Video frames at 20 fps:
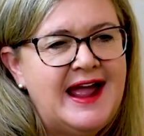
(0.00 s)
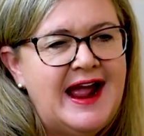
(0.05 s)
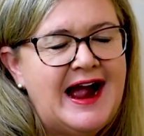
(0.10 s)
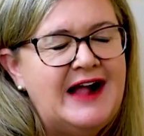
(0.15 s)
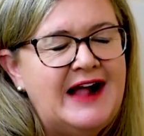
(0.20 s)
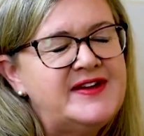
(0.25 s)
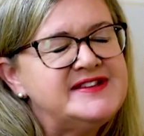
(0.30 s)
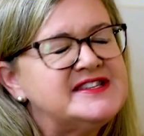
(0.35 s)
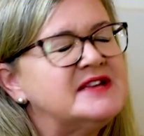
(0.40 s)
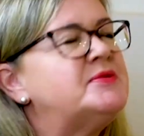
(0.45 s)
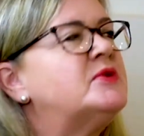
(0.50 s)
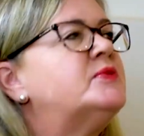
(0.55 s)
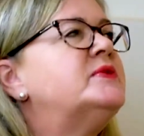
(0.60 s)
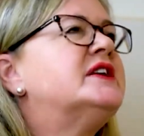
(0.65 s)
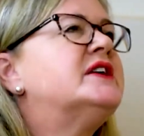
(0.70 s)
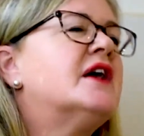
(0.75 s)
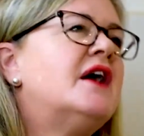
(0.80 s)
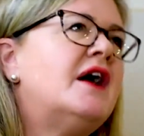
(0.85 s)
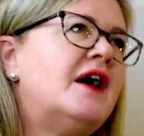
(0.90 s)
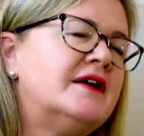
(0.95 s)
And they said, but we
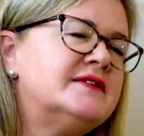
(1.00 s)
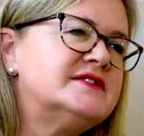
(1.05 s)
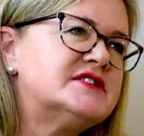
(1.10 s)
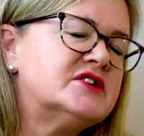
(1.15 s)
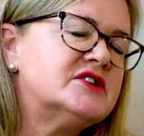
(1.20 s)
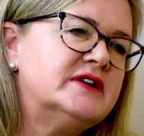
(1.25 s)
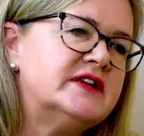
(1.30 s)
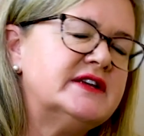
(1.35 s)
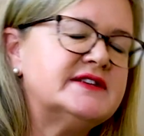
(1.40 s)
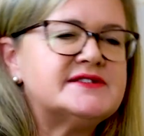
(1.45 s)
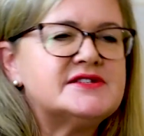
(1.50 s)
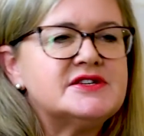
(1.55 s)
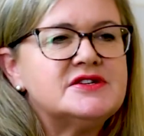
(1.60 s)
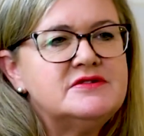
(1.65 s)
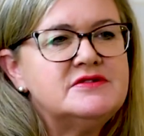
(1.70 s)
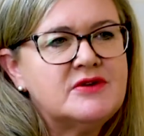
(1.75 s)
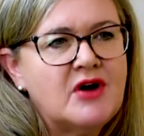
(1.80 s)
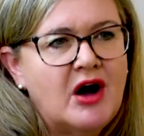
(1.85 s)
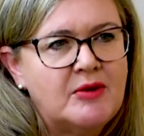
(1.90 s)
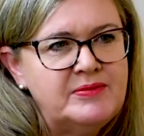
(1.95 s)
can't do it. It's
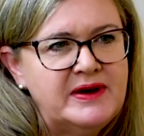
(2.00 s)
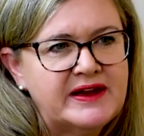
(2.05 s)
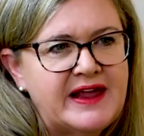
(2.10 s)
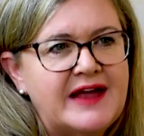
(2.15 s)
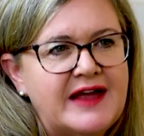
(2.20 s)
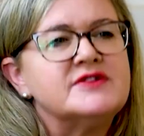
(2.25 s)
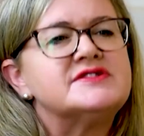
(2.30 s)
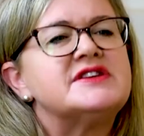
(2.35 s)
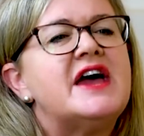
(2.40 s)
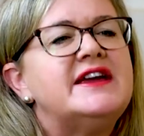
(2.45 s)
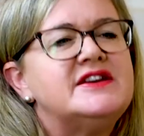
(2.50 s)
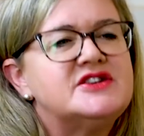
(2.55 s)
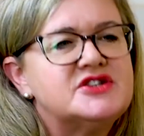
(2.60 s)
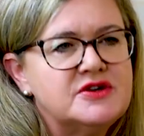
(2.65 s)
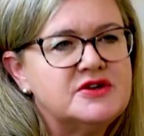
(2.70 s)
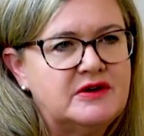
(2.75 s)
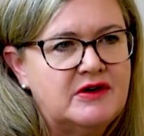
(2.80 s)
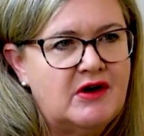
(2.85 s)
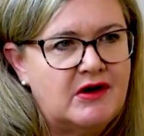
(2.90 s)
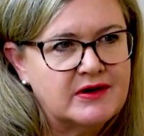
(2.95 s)
too complicated. It'll take
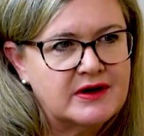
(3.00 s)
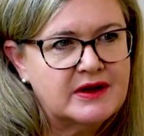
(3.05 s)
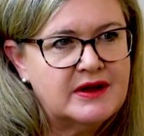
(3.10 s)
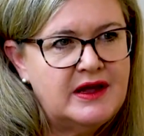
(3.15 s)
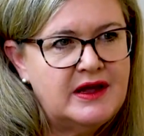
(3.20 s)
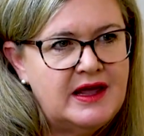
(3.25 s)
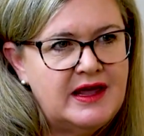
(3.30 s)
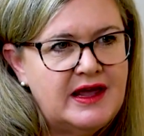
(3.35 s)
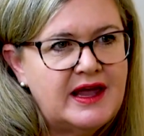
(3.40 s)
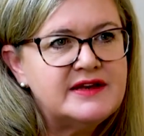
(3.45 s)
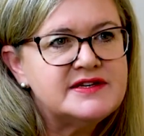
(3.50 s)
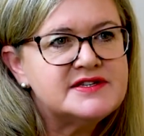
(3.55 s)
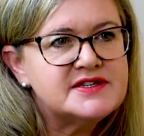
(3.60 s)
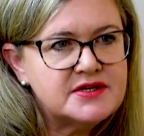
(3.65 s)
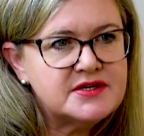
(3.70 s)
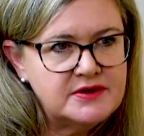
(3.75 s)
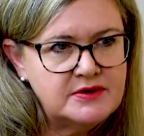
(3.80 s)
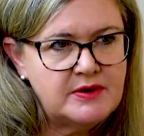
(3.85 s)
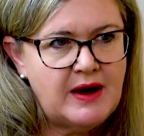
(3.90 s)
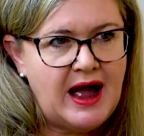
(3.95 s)
too long. In
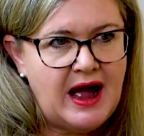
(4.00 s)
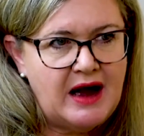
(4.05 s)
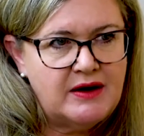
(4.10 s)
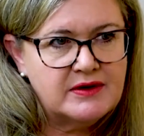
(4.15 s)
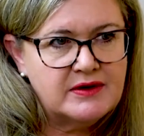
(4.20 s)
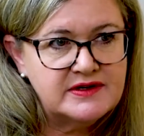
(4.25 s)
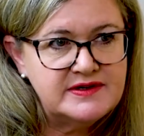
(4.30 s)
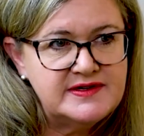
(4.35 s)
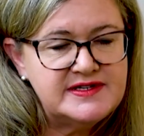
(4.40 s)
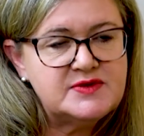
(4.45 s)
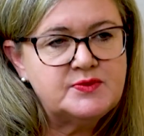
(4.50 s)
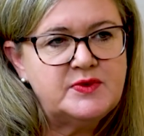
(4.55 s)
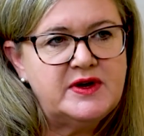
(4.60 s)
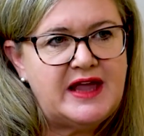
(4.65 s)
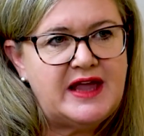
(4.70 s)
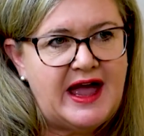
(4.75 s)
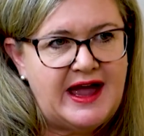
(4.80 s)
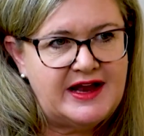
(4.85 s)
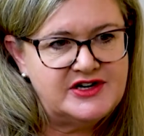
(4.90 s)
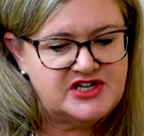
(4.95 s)
2 hours,
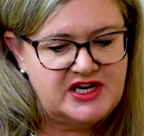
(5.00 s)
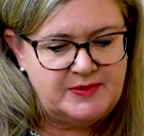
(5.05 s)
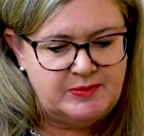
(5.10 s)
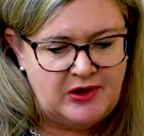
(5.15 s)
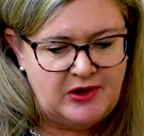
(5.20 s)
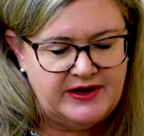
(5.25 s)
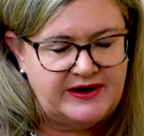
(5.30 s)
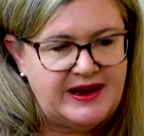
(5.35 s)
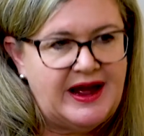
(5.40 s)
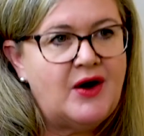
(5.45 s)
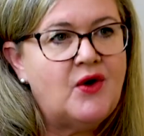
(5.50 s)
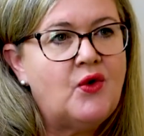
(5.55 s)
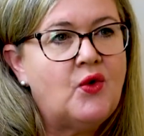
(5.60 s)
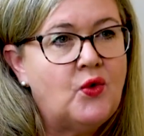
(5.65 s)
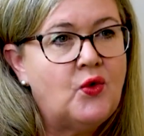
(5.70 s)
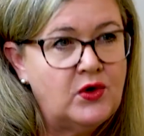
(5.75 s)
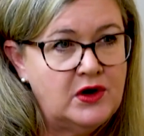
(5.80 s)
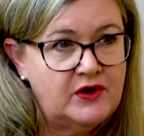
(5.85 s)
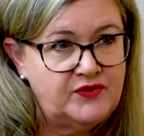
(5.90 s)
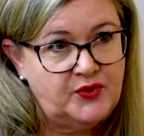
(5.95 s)
we actually plotted out
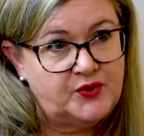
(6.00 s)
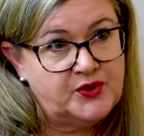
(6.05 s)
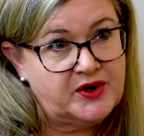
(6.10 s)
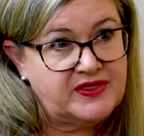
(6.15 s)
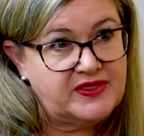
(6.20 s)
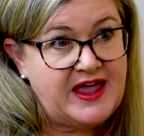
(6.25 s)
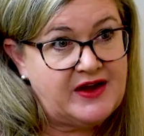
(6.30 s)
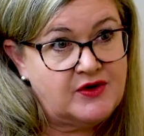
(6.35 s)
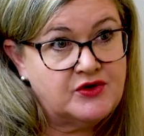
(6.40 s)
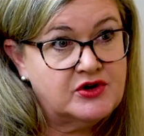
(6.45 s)
all of their core